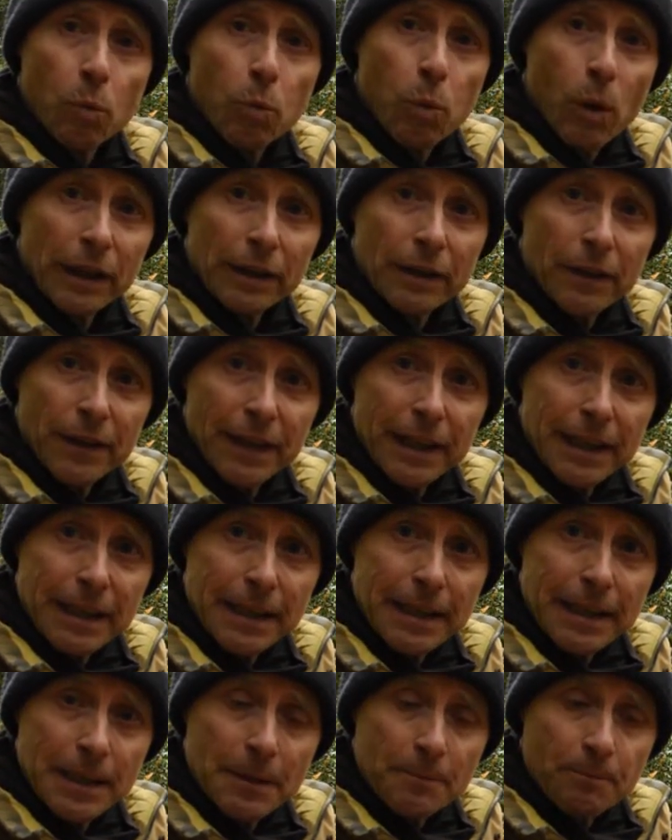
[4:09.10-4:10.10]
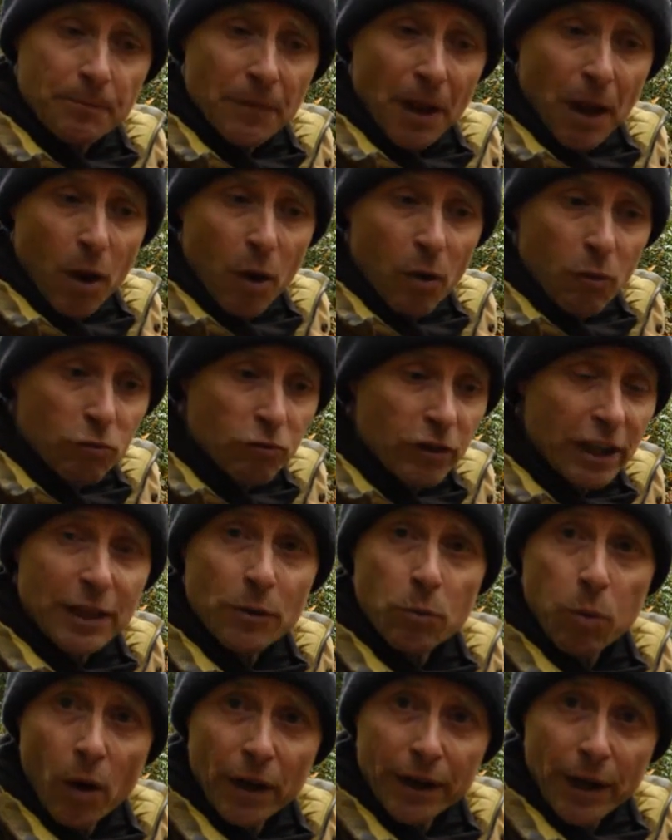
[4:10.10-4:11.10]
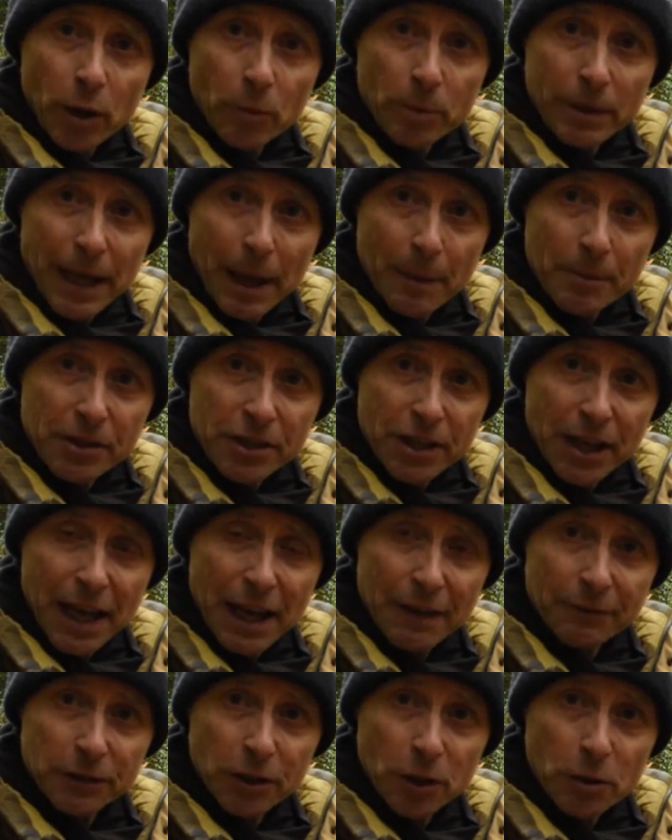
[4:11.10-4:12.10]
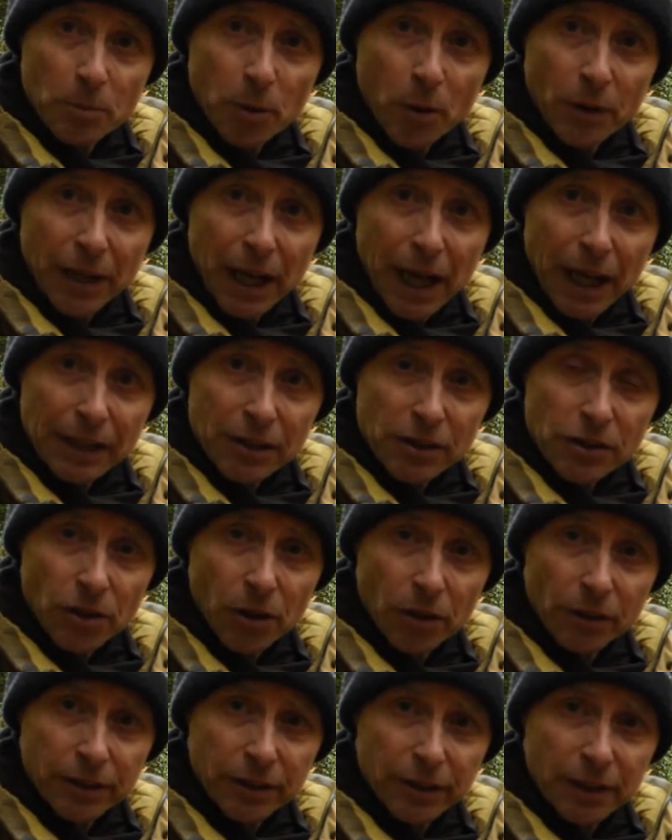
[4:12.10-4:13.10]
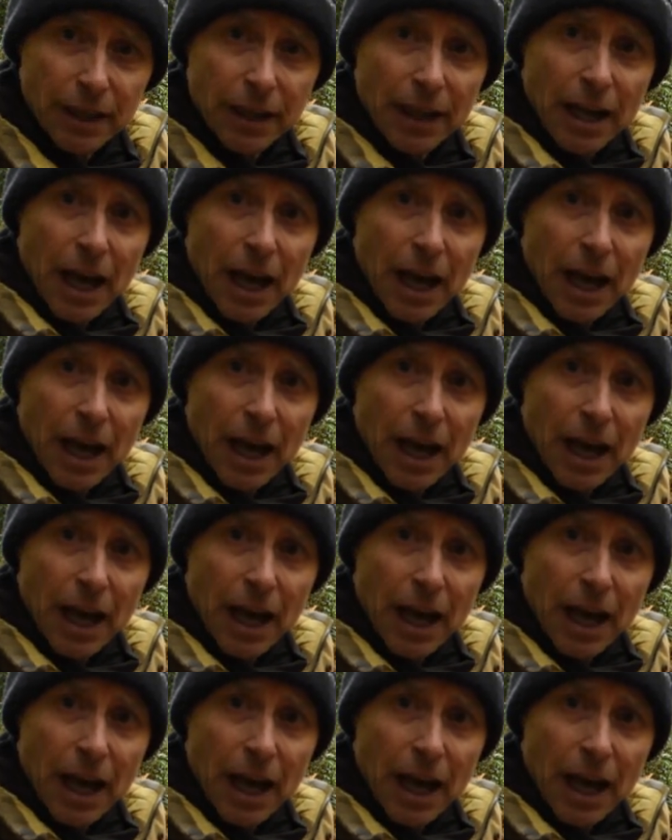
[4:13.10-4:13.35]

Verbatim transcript: one of the really wide open aperture f/2.8 shots,